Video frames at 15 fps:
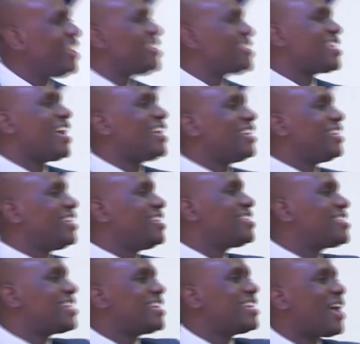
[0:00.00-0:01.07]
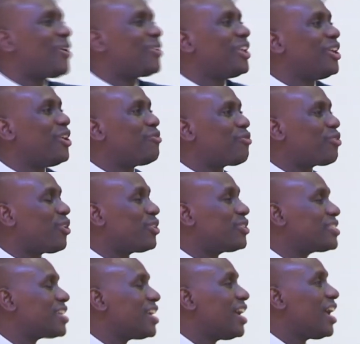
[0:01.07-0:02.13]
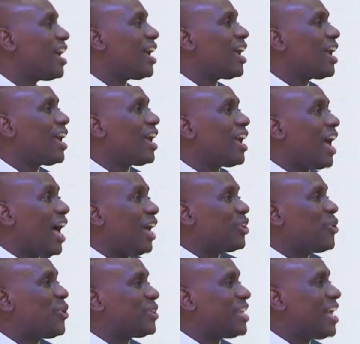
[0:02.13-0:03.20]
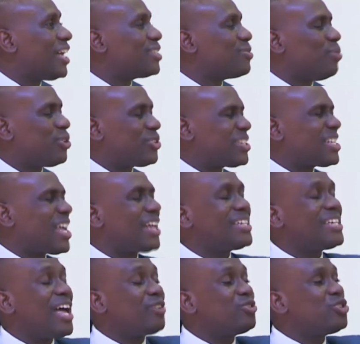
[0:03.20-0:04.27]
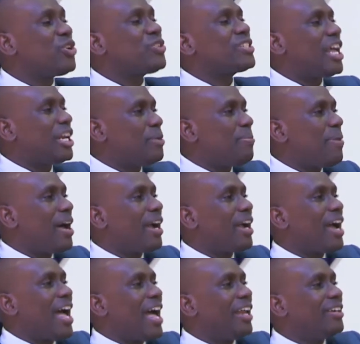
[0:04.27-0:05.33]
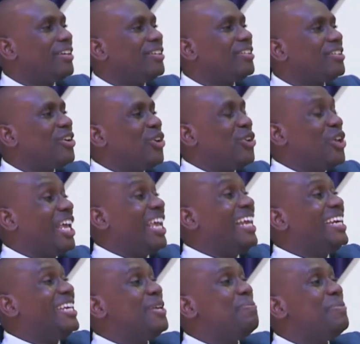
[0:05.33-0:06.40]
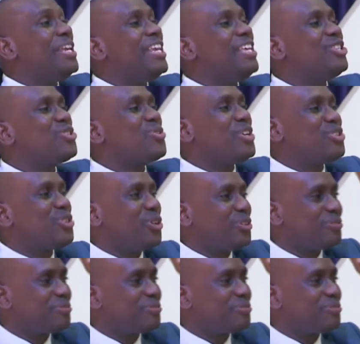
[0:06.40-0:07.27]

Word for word: he said he didn't sit down in the front and all that, but sat down just at the back and in the ministration.